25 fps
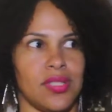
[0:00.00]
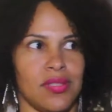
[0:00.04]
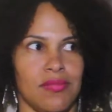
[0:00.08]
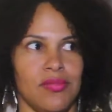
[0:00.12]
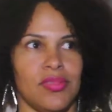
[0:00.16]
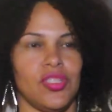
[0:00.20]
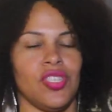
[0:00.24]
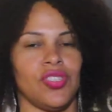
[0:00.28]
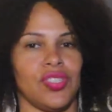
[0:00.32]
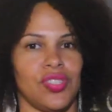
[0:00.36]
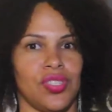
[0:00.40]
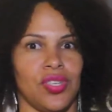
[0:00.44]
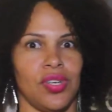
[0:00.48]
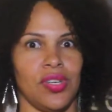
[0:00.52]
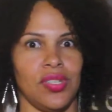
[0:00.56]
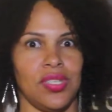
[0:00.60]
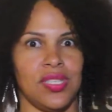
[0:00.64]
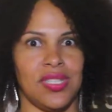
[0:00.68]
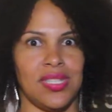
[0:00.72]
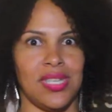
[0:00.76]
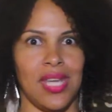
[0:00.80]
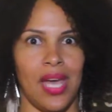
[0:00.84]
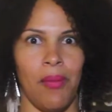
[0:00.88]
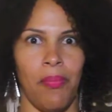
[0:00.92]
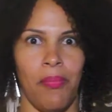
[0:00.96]
just took a
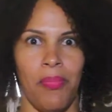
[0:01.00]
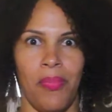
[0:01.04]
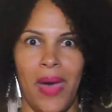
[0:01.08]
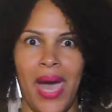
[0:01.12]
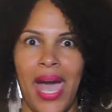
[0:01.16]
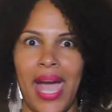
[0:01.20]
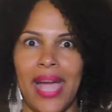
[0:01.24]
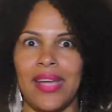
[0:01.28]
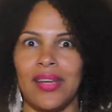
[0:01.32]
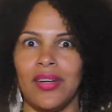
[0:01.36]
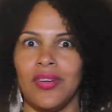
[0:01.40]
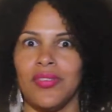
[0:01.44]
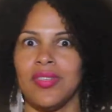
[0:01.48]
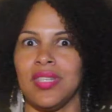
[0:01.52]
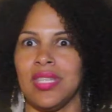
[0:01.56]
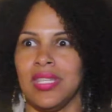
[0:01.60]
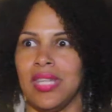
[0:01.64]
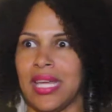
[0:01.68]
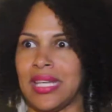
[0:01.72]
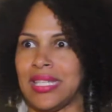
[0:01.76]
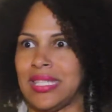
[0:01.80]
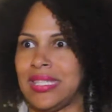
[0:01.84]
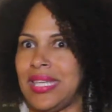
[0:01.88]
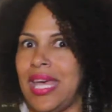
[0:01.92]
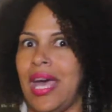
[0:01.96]
step back
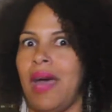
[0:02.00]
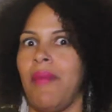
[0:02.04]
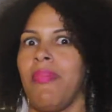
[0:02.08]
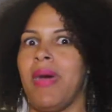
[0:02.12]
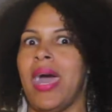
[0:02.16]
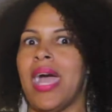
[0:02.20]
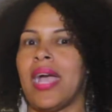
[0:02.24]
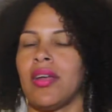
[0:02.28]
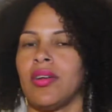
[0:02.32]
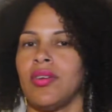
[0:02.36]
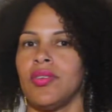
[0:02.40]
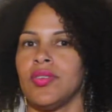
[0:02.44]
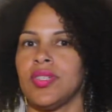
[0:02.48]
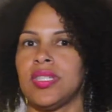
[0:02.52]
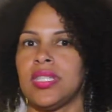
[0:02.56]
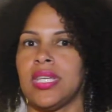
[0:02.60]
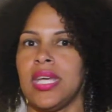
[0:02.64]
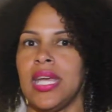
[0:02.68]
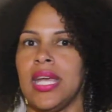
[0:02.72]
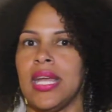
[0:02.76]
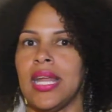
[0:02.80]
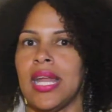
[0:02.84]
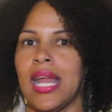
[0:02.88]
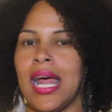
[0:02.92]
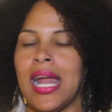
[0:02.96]
and sat back in her seat.